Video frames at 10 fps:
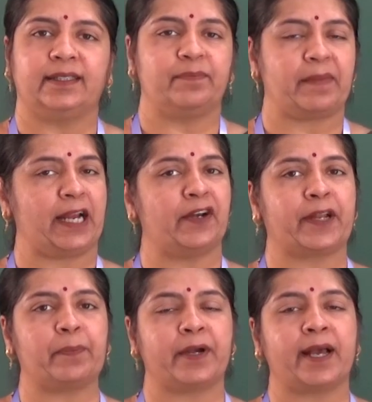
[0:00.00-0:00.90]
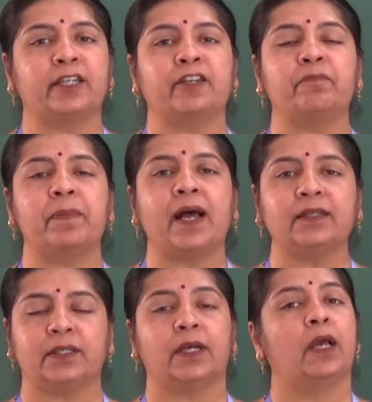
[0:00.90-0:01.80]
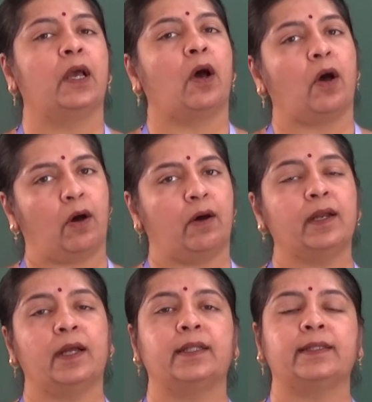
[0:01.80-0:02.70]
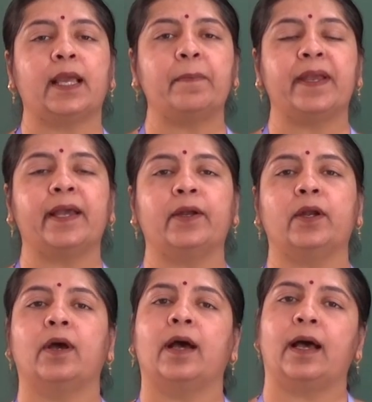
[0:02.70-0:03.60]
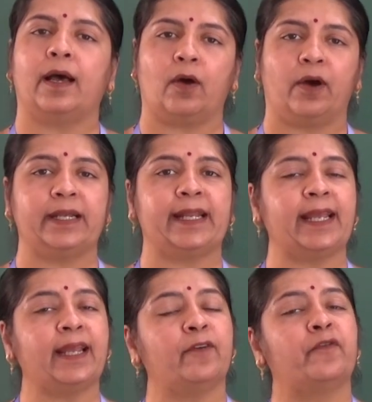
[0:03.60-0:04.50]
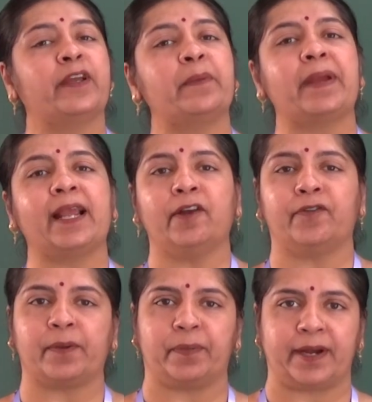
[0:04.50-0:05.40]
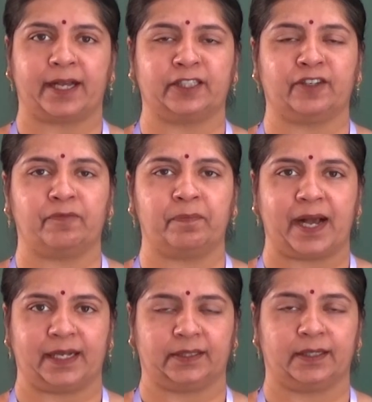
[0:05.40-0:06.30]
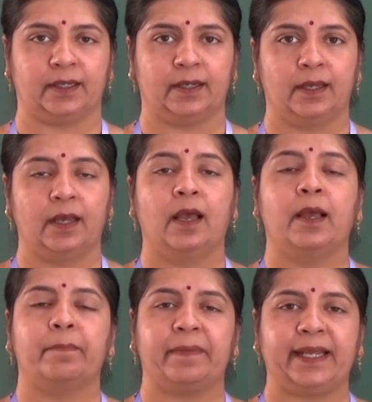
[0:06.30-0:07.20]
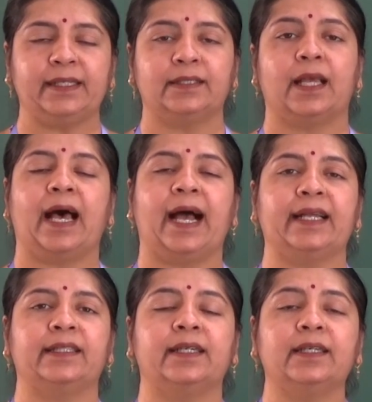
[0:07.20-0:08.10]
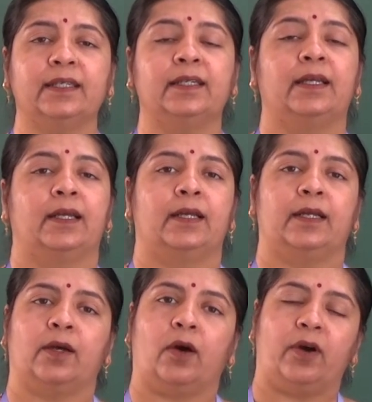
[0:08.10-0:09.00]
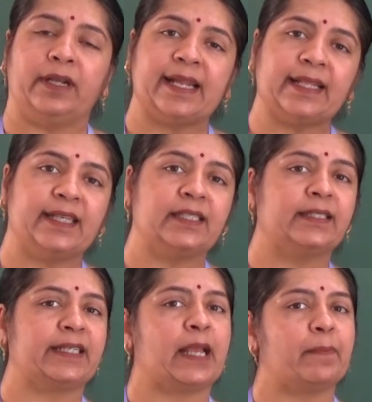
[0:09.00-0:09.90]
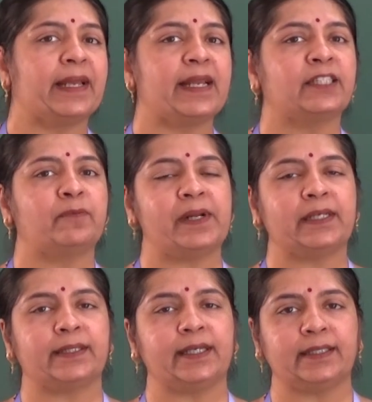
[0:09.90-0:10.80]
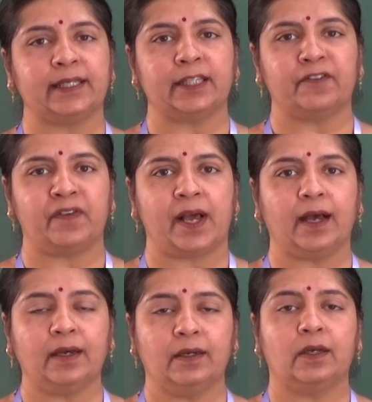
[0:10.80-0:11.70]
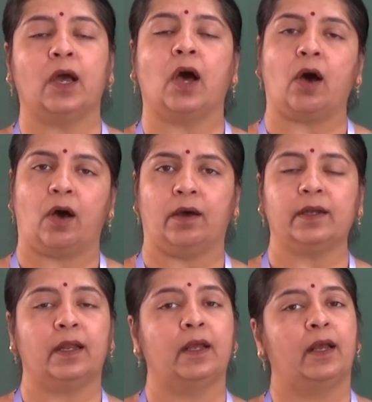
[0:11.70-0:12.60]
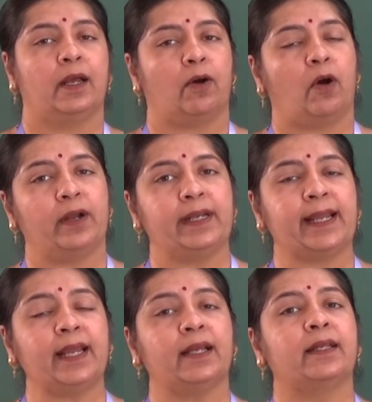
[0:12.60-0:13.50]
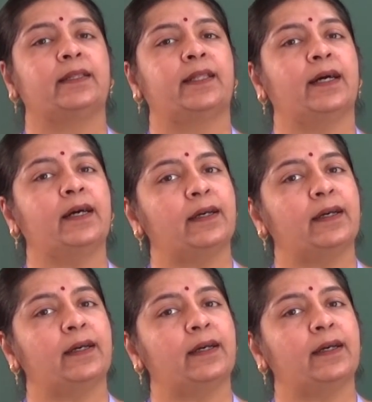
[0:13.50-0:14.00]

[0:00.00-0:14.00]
male reproductive part or they bear only female reproductive part. Means either only the stamen is present in the flower or only the